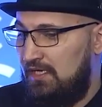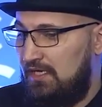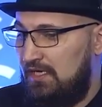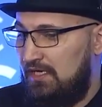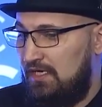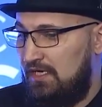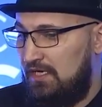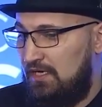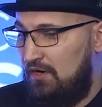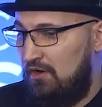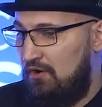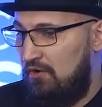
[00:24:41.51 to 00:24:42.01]

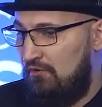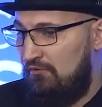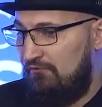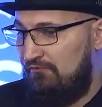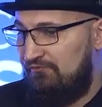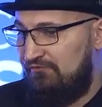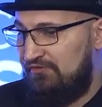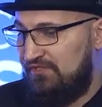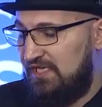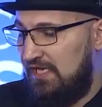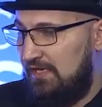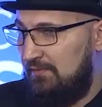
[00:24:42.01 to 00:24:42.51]
of
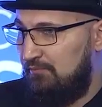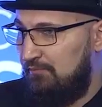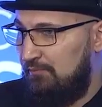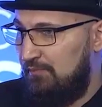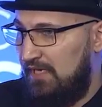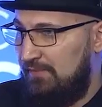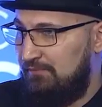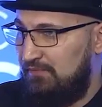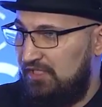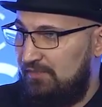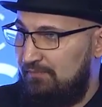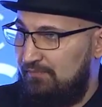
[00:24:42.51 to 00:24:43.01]
some
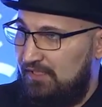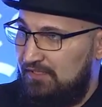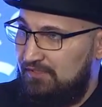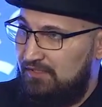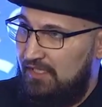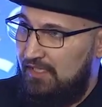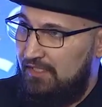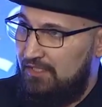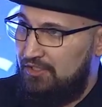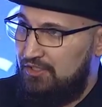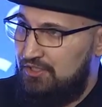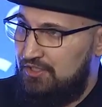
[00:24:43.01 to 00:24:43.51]
memory
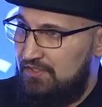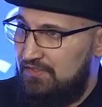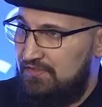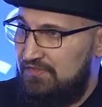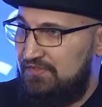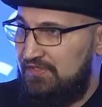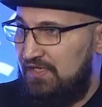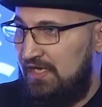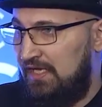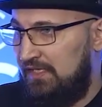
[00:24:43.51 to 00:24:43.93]
protections